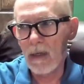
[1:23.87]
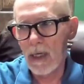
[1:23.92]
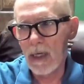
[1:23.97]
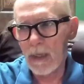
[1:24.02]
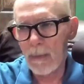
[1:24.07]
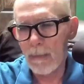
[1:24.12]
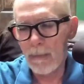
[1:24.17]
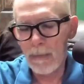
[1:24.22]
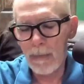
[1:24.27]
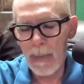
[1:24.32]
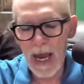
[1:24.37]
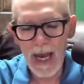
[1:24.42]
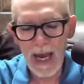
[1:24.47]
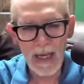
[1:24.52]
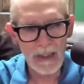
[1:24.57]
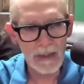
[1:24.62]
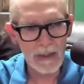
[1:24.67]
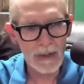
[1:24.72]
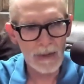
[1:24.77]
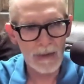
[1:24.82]
it
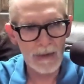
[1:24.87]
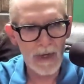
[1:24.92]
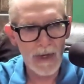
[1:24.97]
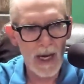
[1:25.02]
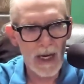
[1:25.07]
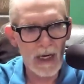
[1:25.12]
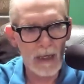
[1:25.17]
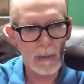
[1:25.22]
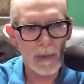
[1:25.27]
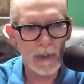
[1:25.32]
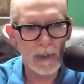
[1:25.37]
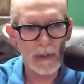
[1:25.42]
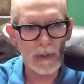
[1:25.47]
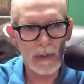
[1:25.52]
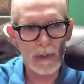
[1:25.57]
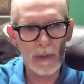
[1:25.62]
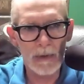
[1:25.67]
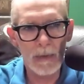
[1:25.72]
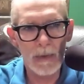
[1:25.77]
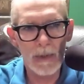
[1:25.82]
passed
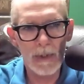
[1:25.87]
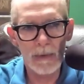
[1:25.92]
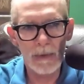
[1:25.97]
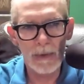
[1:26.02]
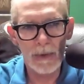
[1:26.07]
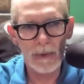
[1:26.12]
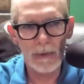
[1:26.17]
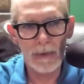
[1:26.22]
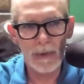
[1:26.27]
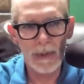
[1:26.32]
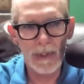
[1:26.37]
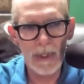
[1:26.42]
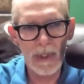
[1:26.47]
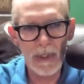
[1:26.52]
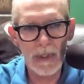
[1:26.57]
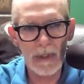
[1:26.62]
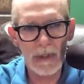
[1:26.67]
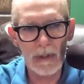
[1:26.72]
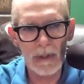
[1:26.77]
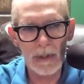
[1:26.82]
unanimously, which was
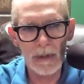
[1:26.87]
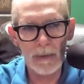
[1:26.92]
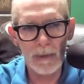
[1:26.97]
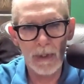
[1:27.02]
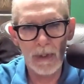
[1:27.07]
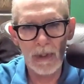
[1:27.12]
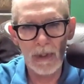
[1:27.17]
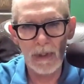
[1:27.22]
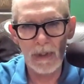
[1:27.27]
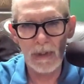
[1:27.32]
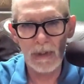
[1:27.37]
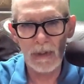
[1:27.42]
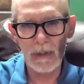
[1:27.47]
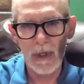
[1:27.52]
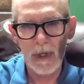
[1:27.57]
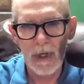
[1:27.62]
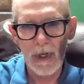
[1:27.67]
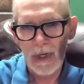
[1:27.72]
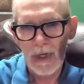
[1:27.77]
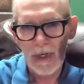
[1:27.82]
ridiculous because
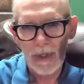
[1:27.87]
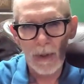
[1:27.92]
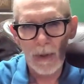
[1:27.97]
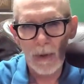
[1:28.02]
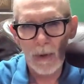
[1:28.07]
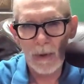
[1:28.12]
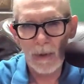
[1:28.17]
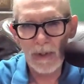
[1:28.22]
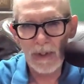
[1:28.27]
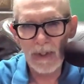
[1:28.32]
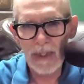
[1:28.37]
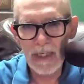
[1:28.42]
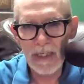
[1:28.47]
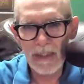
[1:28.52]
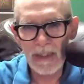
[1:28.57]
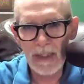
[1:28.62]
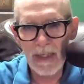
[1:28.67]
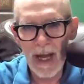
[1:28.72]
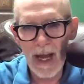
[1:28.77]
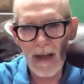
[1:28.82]
the whole
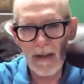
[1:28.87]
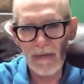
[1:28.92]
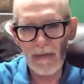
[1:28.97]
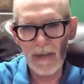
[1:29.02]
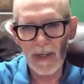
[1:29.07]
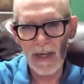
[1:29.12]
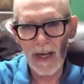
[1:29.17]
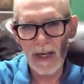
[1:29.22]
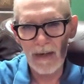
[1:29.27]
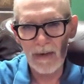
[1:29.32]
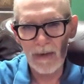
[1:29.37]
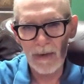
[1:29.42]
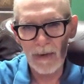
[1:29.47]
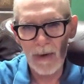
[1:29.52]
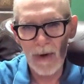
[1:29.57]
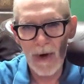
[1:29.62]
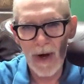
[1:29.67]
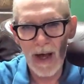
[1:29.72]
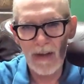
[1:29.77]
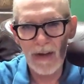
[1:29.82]
state's Catholic. I don't
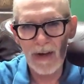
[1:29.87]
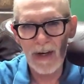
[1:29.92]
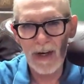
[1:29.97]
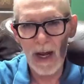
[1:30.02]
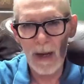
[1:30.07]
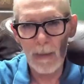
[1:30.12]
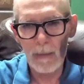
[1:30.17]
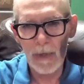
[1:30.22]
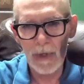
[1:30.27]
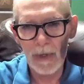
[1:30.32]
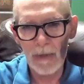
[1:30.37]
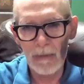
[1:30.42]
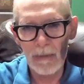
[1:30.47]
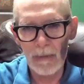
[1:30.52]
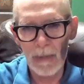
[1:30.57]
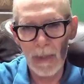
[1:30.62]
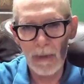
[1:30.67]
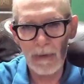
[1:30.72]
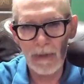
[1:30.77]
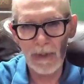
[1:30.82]
know how that
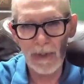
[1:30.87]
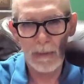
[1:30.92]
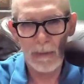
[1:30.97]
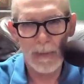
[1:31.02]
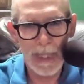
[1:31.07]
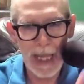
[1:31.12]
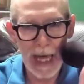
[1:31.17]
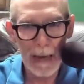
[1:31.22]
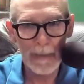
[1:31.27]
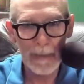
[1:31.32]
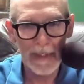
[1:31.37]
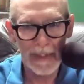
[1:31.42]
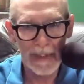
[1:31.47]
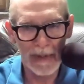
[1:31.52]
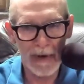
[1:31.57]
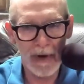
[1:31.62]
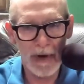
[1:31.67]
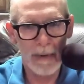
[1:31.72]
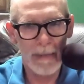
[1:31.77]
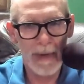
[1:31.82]
happened. Maybe some
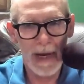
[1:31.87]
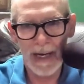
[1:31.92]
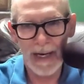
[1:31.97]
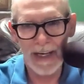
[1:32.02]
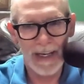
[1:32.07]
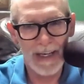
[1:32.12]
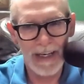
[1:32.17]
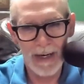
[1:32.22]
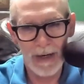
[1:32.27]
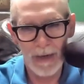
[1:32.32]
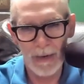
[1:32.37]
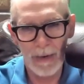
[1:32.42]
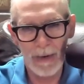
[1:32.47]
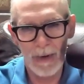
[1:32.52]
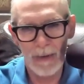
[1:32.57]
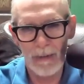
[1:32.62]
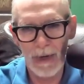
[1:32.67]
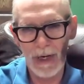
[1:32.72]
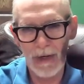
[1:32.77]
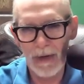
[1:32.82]
lobbyist on it back then. I don't
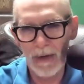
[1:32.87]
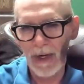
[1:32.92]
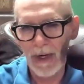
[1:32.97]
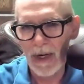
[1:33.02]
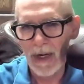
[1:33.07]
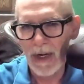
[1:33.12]
know about.